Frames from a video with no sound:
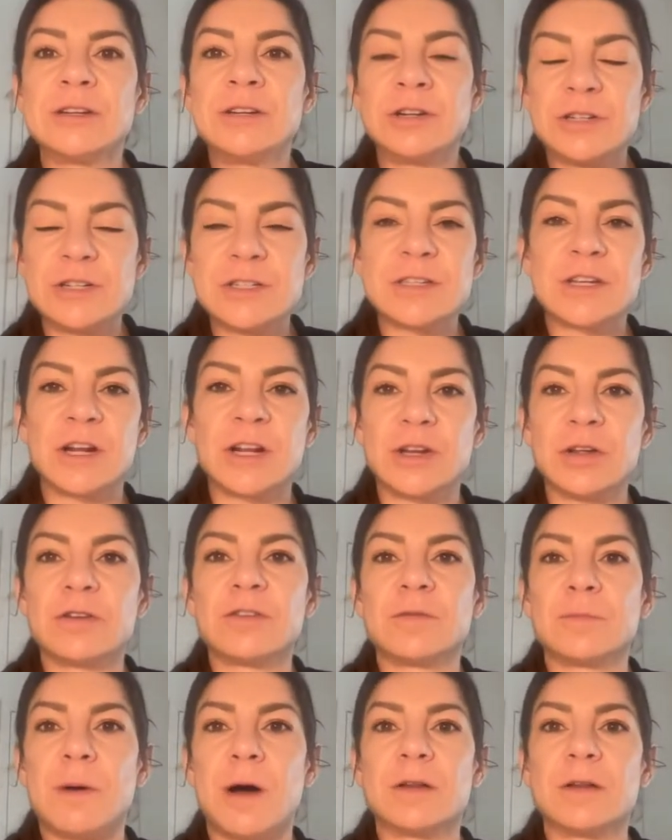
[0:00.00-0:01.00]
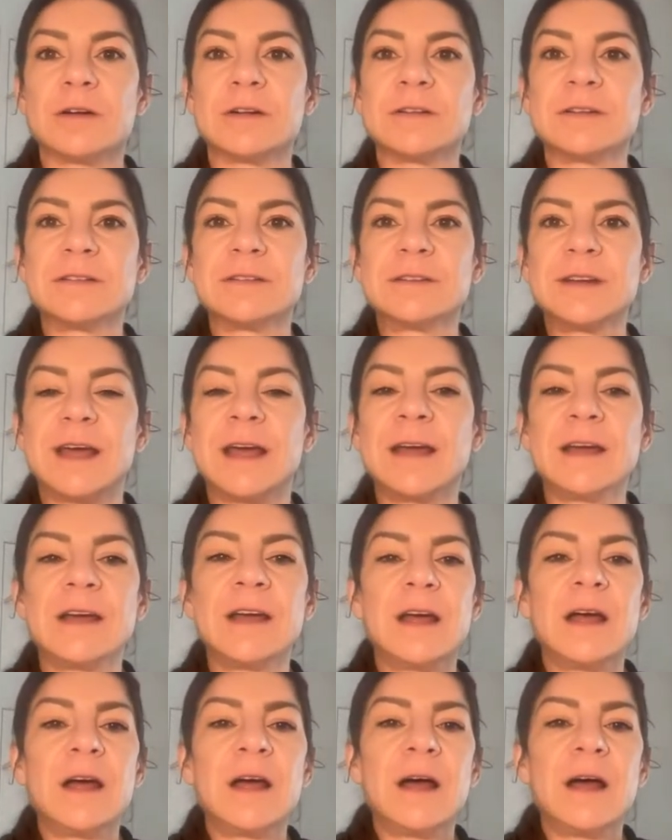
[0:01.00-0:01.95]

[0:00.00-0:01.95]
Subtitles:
You're just going to look smaller. Okay.